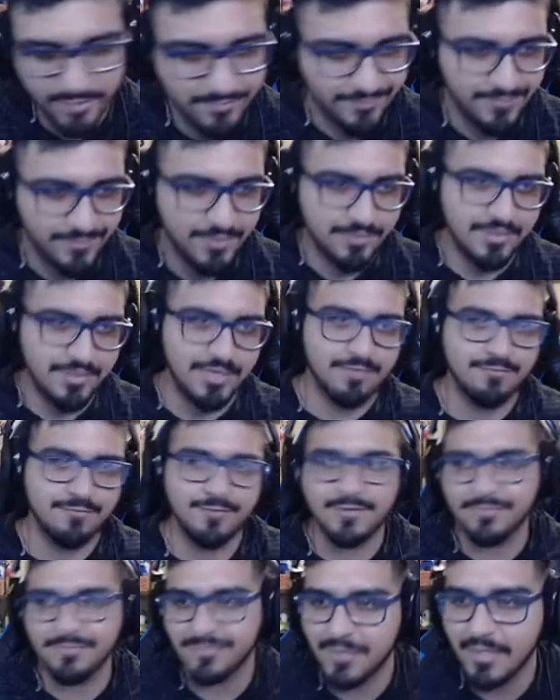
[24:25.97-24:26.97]
Okay.
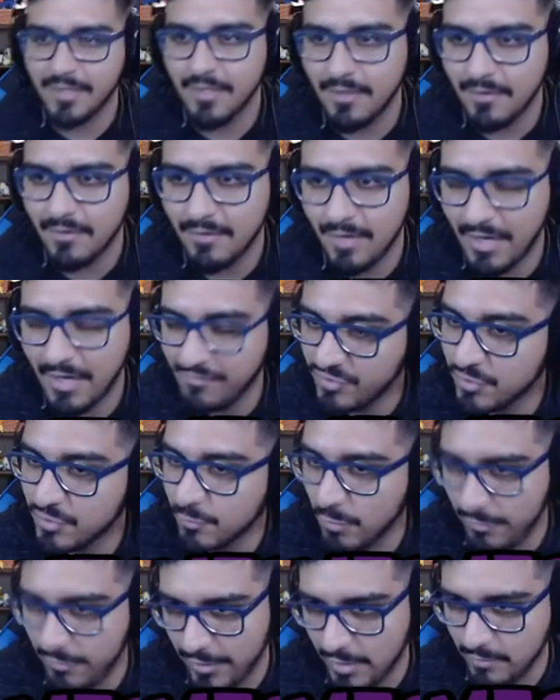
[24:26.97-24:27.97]
Well, I have two
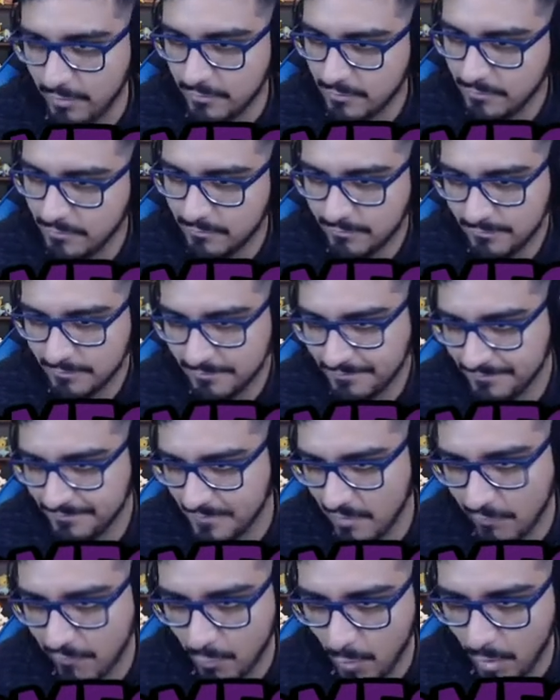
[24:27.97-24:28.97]
more, though.
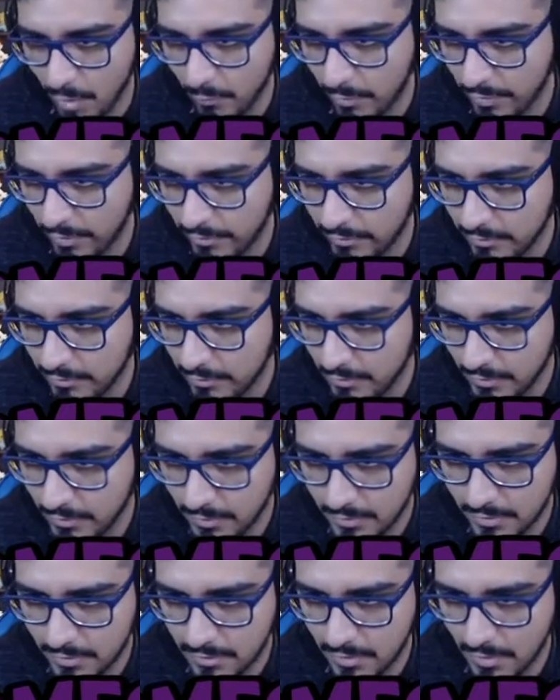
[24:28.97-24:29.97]
If you want one.
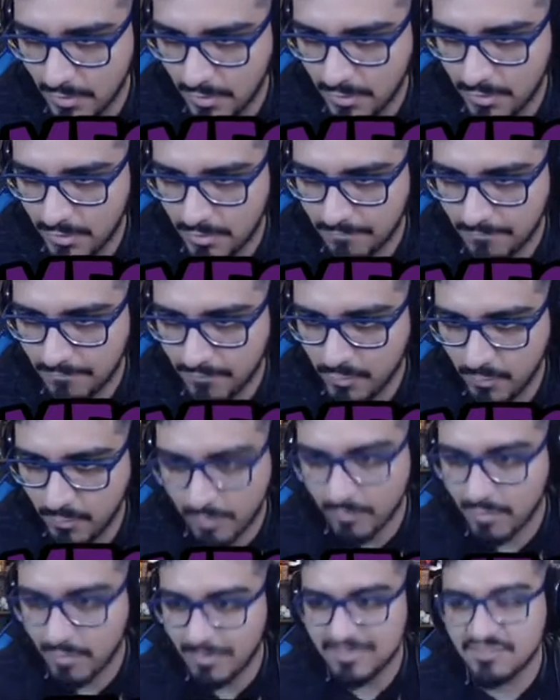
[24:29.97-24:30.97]
Uh, you know,
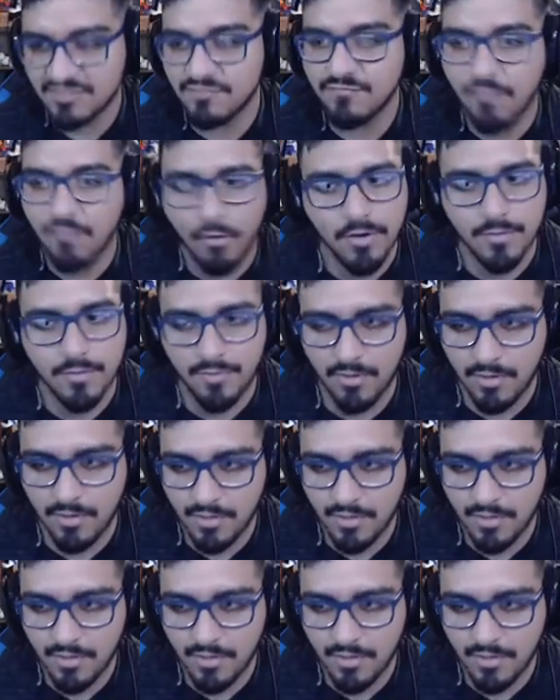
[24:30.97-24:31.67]
what about a safari ball, huh?